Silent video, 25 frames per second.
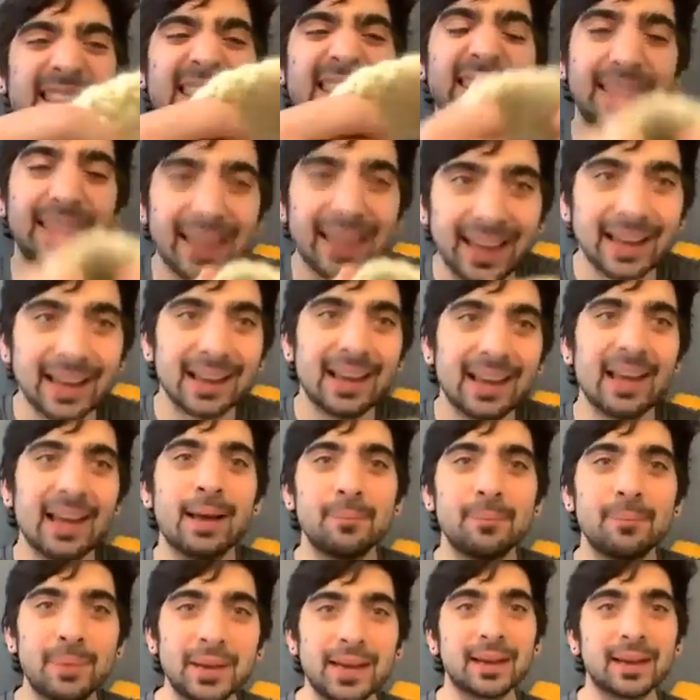thick
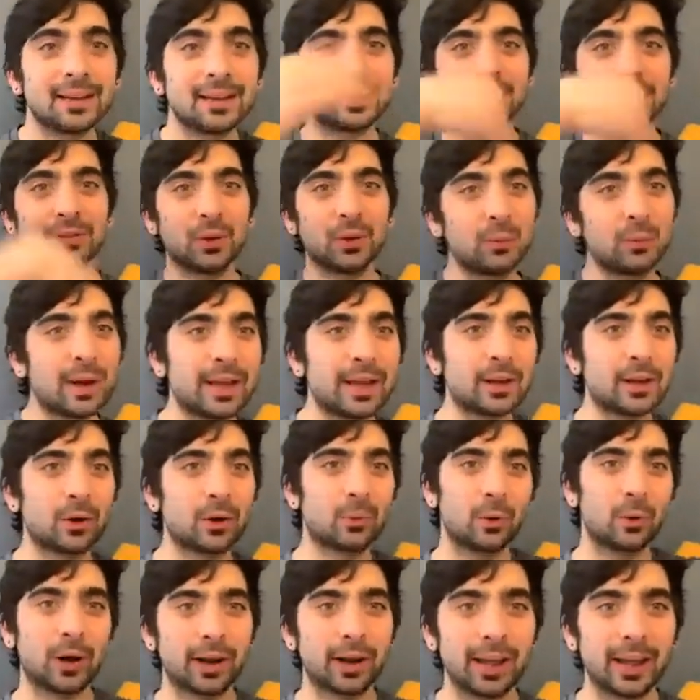because of the way you're
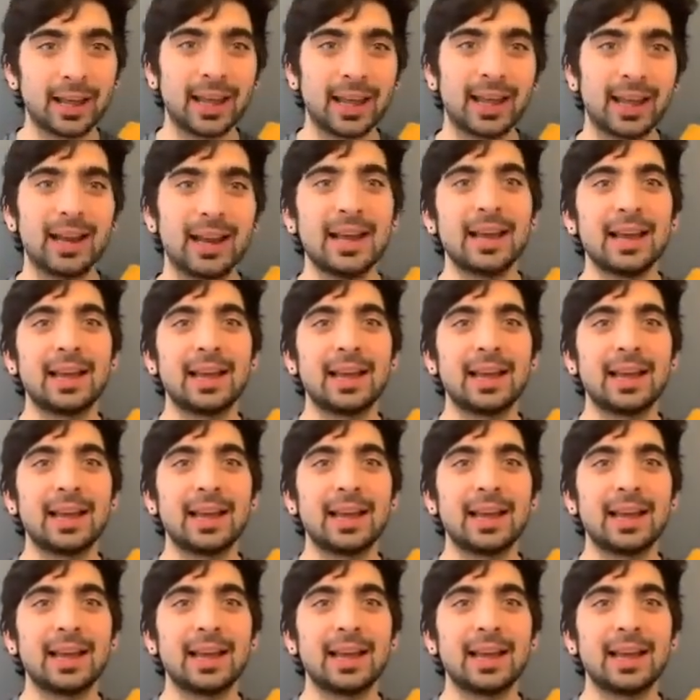working it.